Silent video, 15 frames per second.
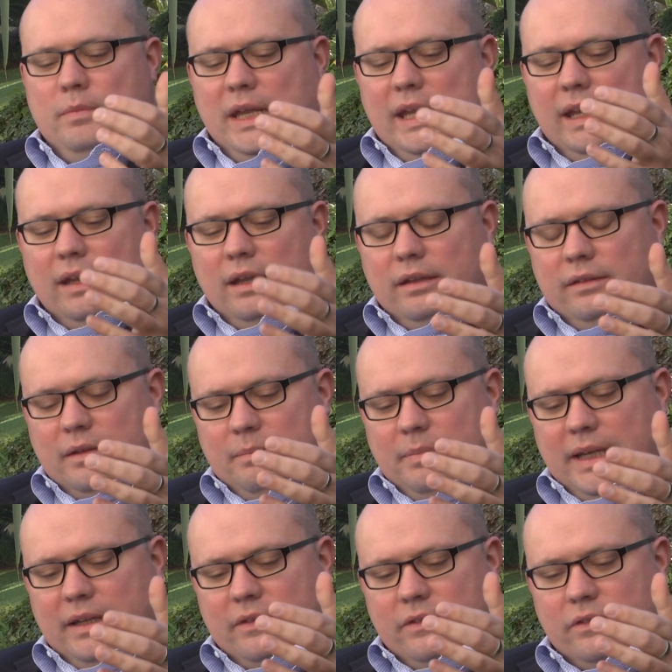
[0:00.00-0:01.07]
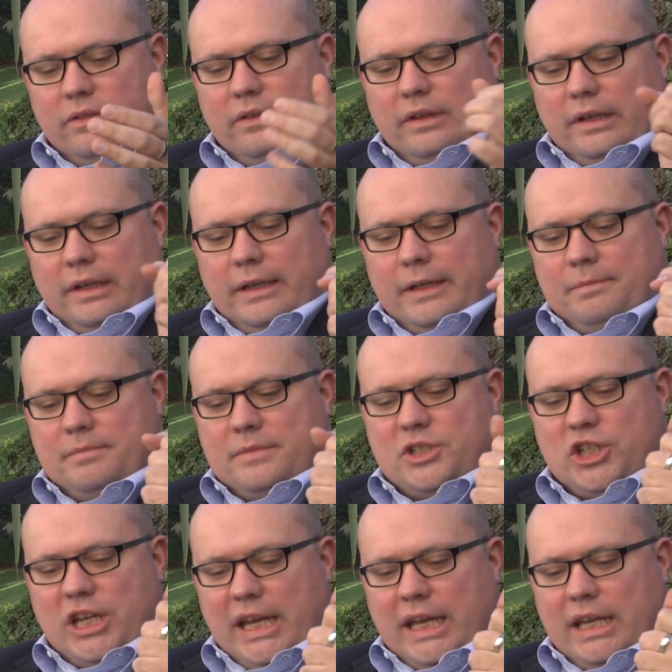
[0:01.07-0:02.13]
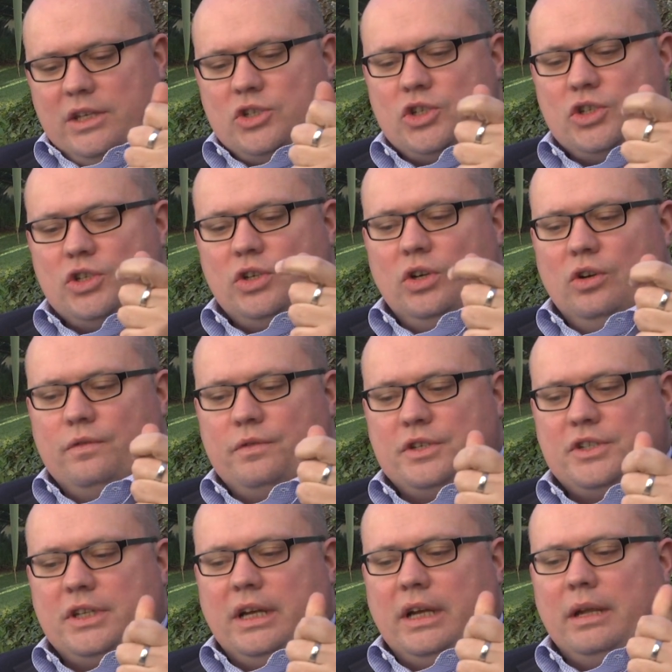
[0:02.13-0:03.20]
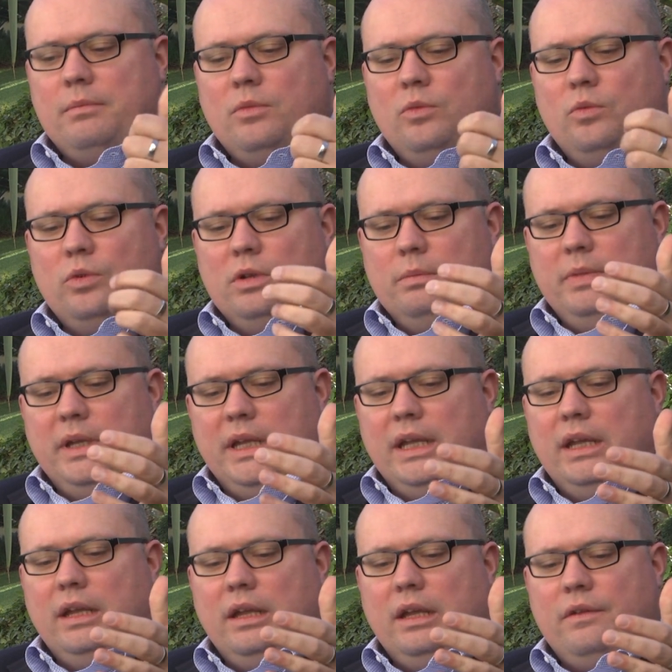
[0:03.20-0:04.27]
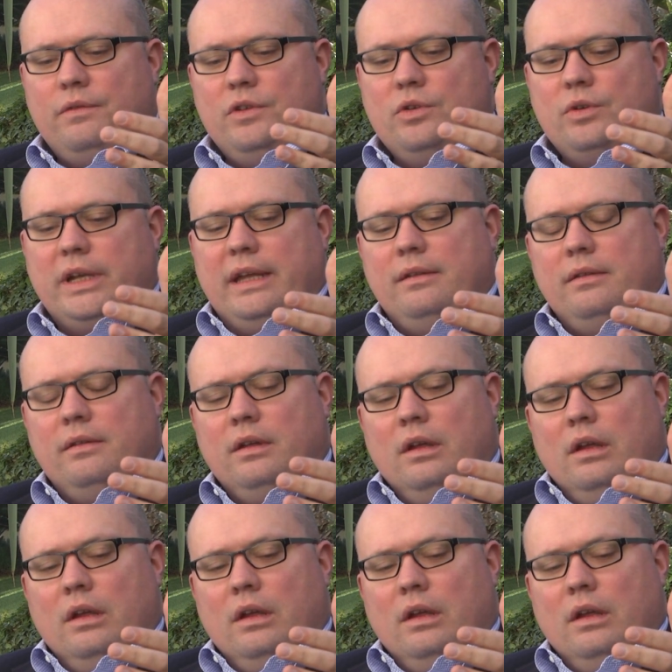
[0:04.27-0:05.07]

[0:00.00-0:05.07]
me, the biggest change over time will be if you can